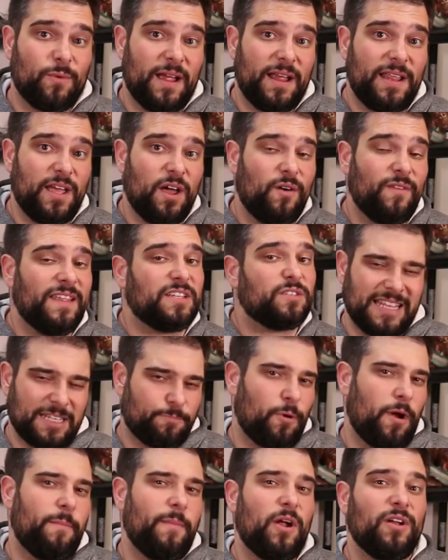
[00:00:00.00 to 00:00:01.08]
radio that's
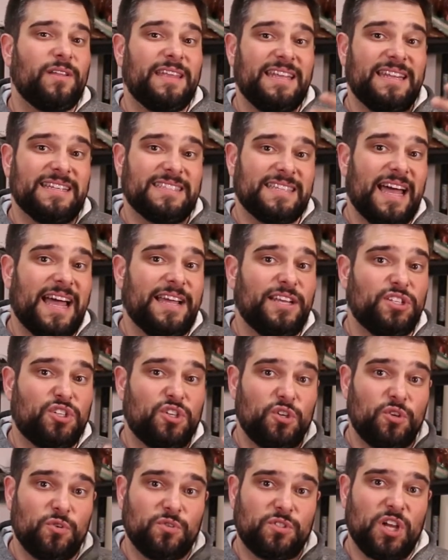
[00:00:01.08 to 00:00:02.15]
primarily designed
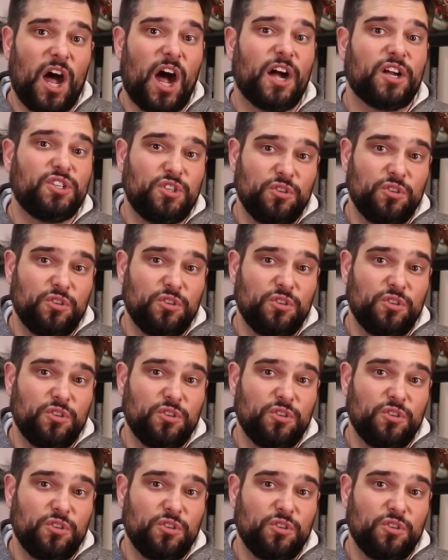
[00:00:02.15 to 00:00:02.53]
to talk